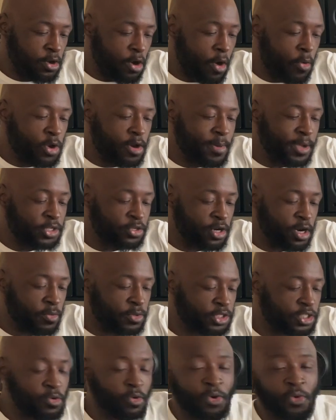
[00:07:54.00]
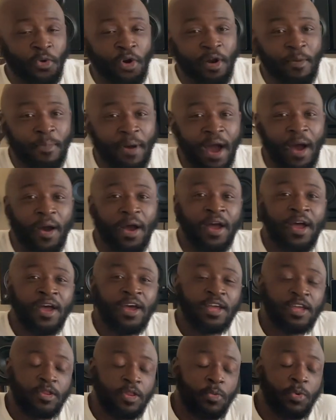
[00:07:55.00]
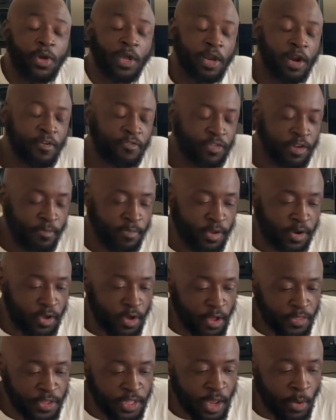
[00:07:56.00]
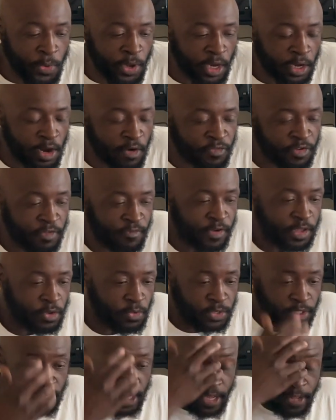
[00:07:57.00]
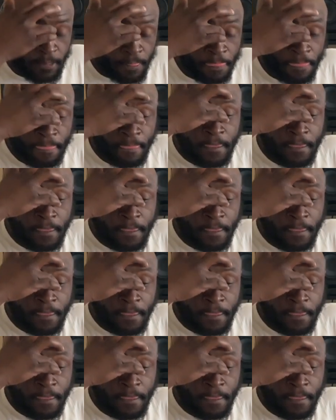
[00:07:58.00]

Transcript: I want to make sure that we're still recording, but that we can learn from the video. I think that we can learn from the video is that.